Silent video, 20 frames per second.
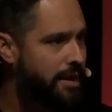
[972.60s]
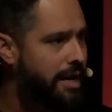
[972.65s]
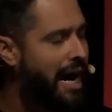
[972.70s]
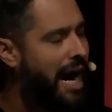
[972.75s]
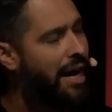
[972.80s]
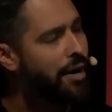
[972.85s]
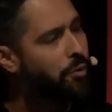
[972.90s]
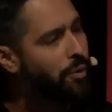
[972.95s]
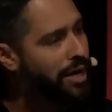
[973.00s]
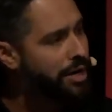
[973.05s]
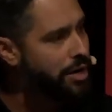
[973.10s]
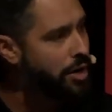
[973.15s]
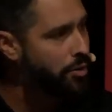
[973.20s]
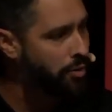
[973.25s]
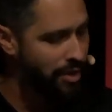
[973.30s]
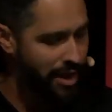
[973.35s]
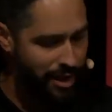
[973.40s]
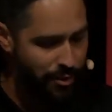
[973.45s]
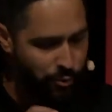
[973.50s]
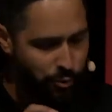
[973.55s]
How do I know
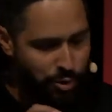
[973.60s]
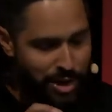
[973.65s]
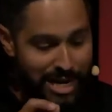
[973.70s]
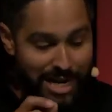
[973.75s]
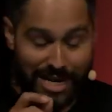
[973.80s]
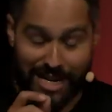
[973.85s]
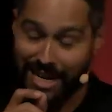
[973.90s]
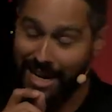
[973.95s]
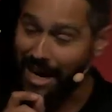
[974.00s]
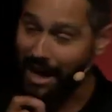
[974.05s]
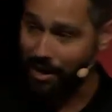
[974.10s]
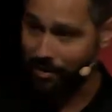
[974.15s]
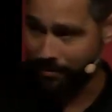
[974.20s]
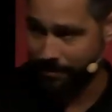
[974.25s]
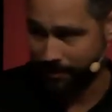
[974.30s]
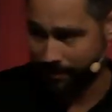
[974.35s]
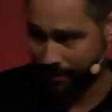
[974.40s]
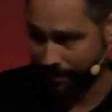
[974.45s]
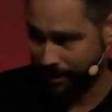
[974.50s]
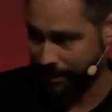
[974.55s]
that? Read
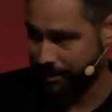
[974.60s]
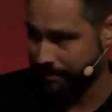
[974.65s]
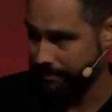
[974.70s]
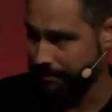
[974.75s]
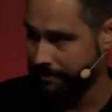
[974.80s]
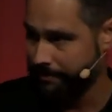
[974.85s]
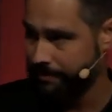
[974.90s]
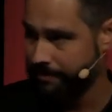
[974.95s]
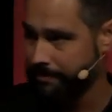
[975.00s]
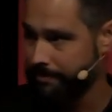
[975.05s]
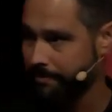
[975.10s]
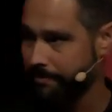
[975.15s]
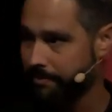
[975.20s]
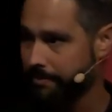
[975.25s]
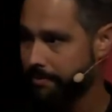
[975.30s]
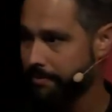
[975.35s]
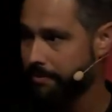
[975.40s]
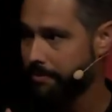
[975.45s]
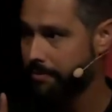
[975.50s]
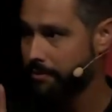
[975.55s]
carefully
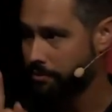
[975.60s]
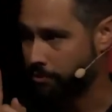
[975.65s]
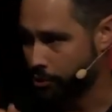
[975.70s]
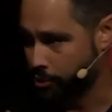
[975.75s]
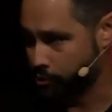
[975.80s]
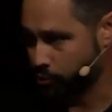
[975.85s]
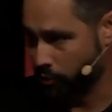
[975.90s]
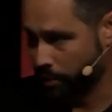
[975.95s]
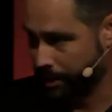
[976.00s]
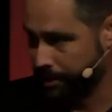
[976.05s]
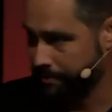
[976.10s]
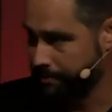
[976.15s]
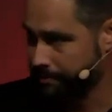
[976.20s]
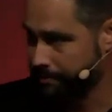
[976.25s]
verse 1.